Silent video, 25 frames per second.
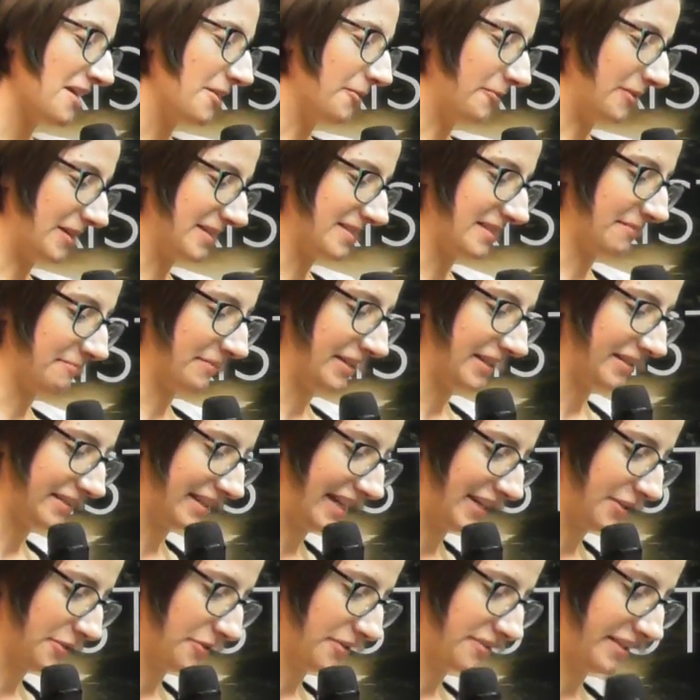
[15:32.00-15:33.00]
What's something
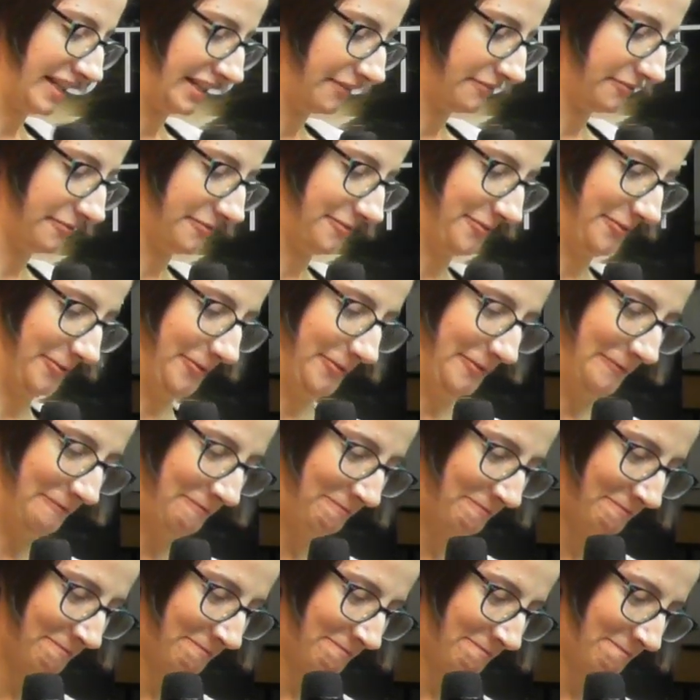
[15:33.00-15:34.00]
that you're thankful for?
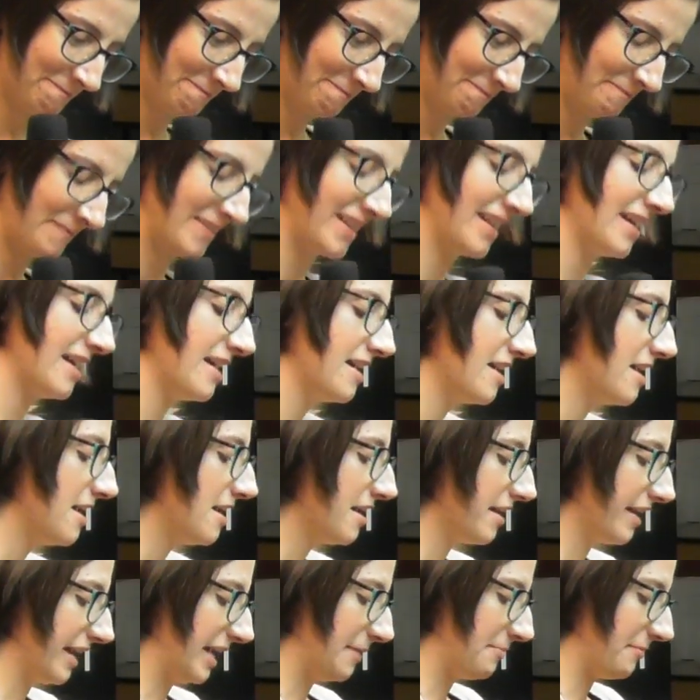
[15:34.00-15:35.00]

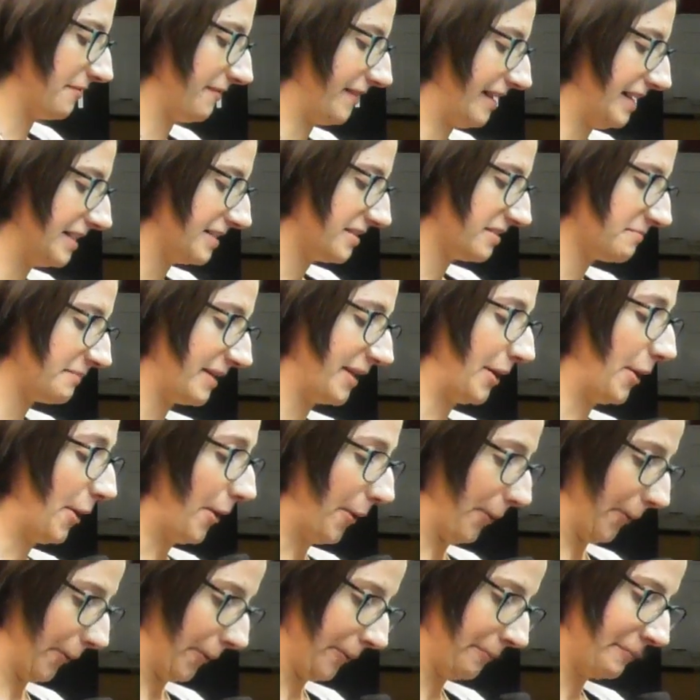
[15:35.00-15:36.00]
He provided me a
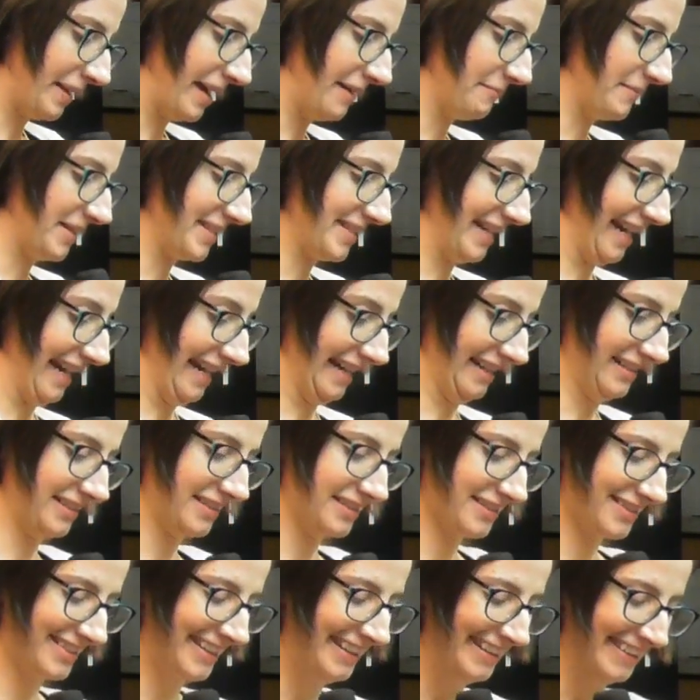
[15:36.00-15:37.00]
home at Miss
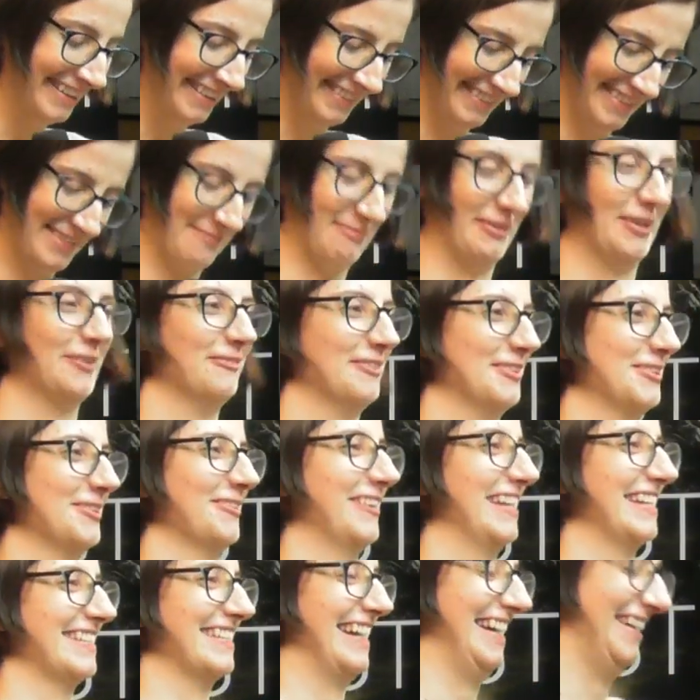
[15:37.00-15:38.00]
Anne's. Obviously
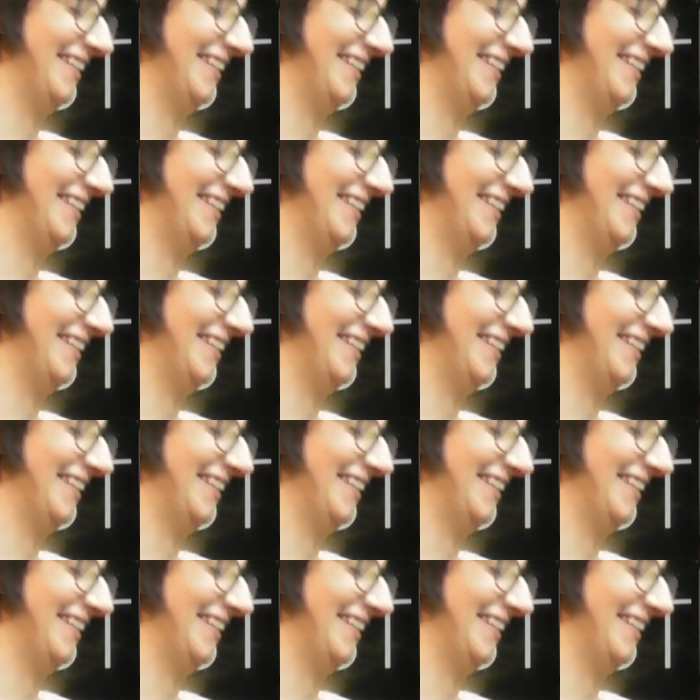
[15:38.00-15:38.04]
it is